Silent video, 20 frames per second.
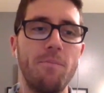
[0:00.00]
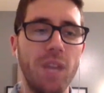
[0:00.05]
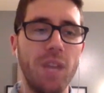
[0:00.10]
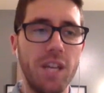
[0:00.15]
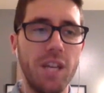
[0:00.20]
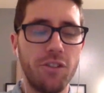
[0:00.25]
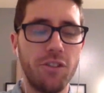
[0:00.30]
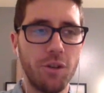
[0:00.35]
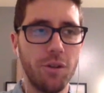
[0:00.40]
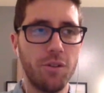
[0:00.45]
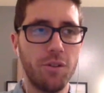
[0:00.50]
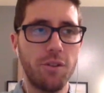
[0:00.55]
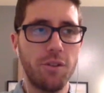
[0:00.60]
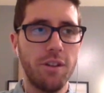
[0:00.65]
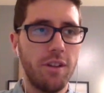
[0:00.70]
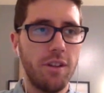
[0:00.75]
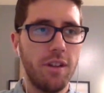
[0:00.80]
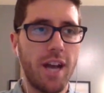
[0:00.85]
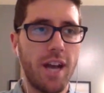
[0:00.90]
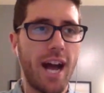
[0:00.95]
and so it's
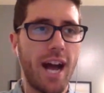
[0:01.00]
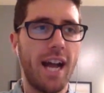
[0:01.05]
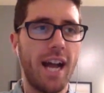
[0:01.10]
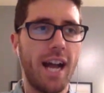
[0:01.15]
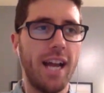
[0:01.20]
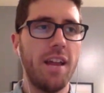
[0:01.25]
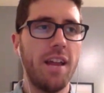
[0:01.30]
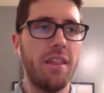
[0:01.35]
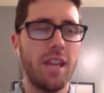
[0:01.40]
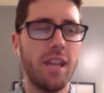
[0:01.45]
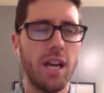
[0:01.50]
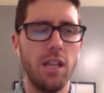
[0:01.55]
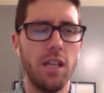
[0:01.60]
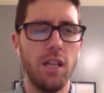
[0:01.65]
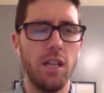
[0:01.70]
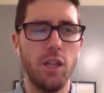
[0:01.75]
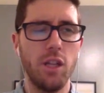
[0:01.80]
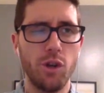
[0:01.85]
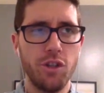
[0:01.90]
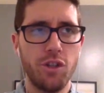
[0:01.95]
I, I think I
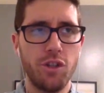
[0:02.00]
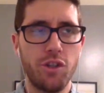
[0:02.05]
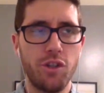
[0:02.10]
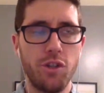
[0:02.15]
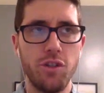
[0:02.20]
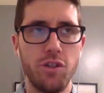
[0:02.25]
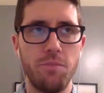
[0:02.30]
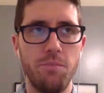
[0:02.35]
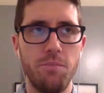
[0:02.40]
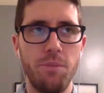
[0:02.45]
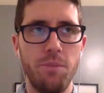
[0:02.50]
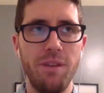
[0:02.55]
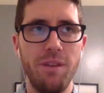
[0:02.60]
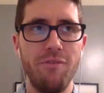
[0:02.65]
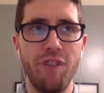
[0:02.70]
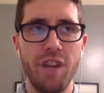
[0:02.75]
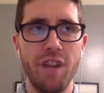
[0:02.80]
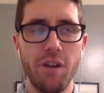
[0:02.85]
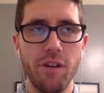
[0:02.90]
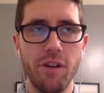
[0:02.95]
learned to just be
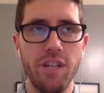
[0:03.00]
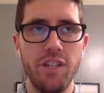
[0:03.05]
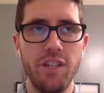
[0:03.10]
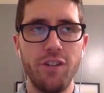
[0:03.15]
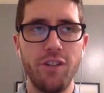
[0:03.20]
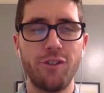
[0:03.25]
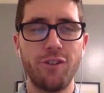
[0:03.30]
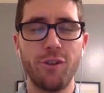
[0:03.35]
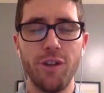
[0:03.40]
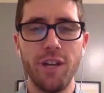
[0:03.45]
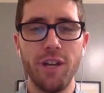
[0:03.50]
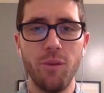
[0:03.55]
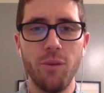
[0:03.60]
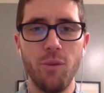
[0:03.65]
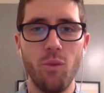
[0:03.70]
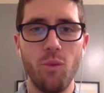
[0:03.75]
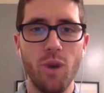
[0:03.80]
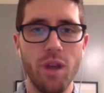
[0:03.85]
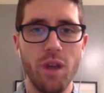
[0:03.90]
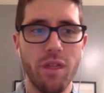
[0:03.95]
very
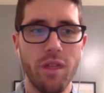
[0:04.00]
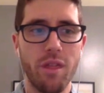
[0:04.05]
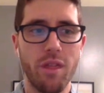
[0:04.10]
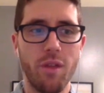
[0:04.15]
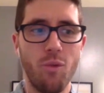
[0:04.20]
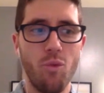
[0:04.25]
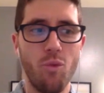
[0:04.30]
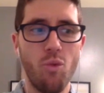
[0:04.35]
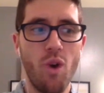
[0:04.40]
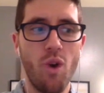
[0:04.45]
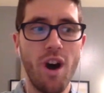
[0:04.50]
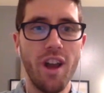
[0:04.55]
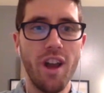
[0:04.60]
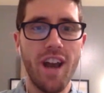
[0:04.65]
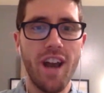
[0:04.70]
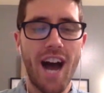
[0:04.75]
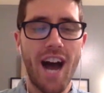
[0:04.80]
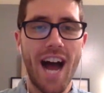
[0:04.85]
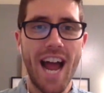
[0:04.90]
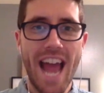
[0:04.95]
discerning with
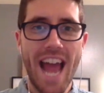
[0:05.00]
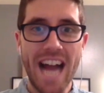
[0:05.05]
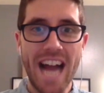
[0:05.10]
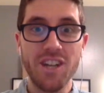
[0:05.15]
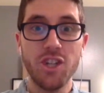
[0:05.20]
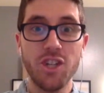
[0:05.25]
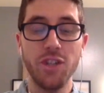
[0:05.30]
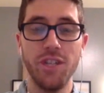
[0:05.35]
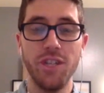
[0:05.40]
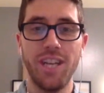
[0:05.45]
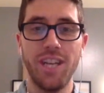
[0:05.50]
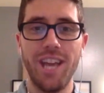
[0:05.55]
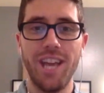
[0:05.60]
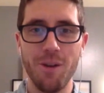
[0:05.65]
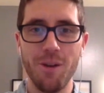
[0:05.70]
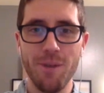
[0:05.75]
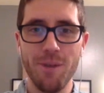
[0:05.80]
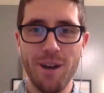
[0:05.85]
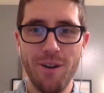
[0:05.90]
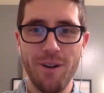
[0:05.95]
what I actually
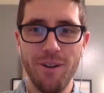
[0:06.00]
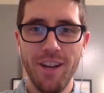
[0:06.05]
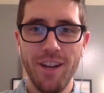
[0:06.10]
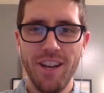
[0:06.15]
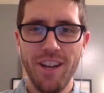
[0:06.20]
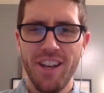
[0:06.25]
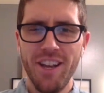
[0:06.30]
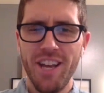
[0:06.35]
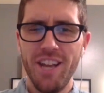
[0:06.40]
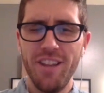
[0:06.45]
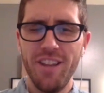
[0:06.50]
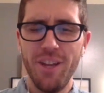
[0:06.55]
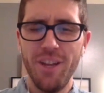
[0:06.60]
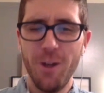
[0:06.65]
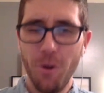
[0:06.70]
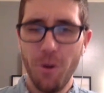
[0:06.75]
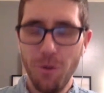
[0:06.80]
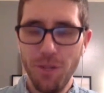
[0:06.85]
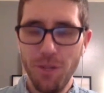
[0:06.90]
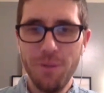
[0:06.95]
care about and then
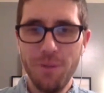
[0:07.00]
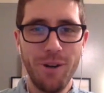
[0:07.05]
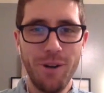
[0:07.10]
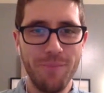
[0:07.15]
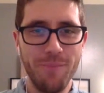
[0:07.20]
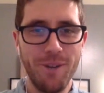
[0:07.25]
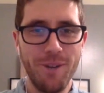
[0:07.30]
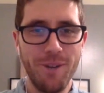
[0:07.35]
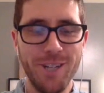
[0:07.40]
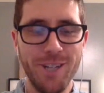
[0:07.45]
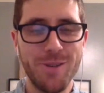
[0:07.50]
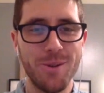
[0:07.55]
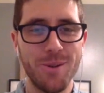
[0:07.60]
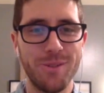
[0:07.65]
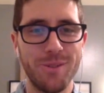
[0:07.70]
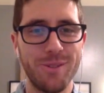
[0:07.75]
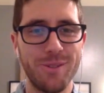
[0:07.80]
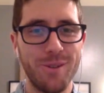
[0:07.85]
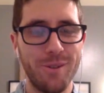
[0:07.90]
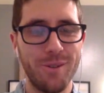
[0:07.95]
only putting
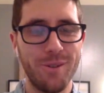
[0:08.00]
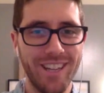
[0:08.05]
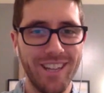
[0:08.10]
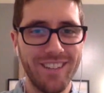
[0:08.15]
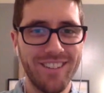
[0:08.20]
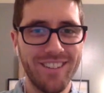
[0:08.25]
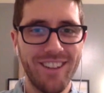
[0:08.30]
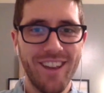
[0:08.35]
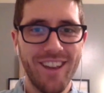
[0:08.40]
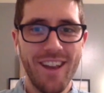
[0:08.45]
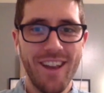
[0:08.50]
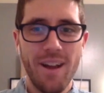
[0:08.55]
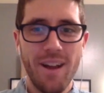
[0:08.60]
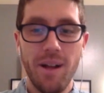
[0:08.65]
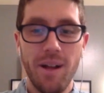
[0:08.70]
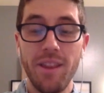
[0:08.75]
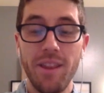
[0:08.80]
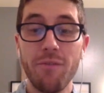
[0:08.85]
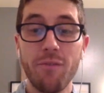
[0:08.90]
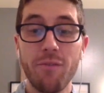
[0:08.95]
towards those things.
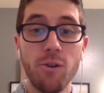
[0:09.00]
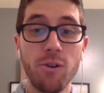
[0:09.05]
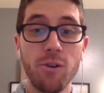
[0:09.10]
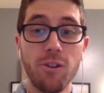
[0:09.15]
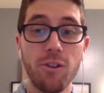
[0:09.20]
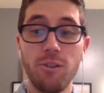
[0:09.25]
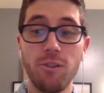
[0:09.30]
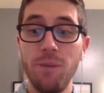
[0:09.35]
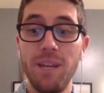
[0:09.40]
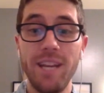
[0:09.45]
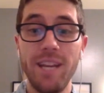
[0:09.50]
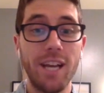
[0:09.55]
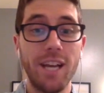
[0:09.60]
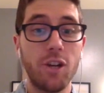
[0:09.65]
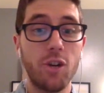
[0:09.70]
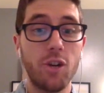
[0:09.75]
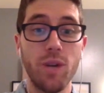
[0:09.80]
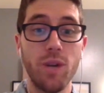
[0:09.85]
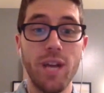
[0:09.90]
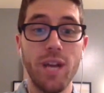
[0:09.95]
And that forces me to
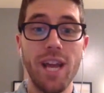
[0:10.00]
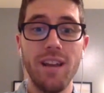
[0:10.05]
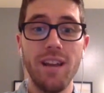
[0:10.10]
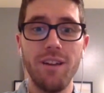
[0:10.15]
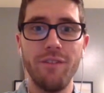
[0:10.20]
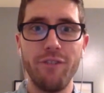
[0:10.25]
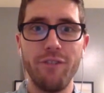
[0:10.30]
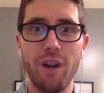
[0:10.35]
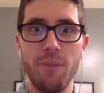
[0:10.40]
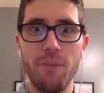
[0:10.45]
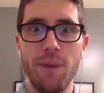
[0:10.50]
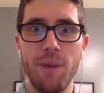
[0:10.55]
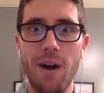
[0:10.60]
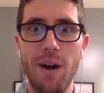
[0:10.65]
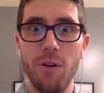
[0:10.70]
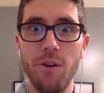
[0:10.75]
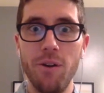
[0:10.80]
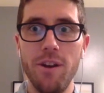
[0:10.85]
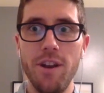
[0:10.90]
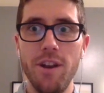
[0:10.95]
get creative
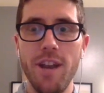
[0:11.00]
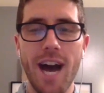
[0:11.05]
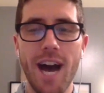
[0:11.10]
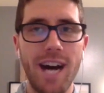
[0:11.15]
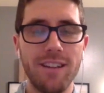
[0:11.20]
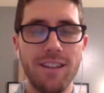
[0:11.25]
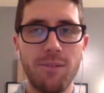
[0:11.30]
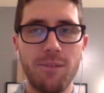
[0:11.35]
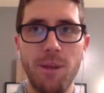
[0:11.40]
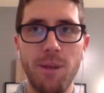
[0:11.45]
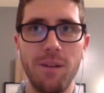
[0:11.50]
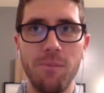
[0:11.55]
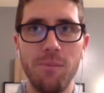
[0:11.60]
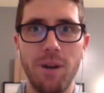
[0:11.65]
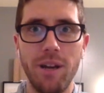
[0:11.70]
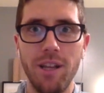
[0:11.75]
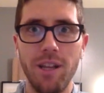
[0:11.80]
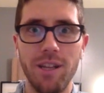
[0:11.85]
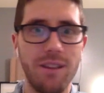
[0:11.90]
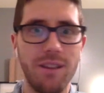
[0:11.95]
about not spending
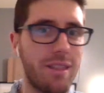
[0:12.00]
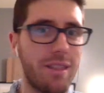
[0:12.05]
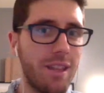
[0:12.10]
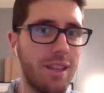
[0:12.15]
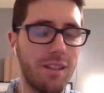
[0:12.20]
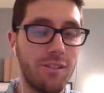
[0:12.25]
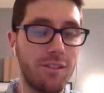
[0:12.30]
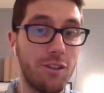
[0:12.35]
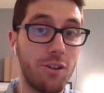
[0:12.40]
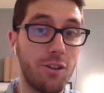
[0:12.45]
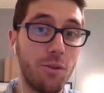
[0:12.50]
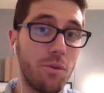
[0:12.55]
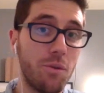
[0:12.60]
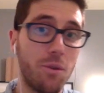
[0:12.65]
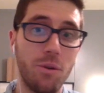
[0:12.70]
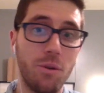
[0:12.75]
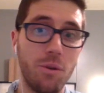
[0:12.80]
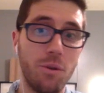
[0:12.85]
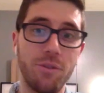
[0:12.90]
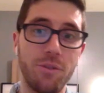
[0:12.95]
money in the things that don't
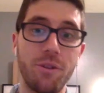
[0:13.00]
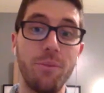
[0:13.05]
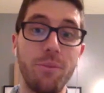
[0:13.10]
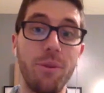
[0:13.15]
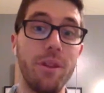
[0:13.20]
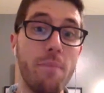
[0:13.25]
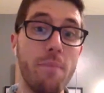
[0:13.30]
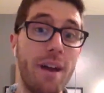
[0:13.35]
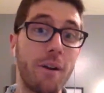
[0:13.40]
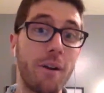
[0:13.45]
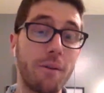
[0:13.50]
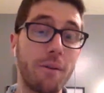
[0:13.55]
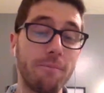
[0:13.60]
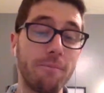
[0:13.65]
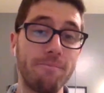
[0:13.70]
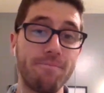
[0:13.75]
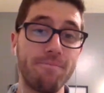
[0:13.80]
ultimately matter.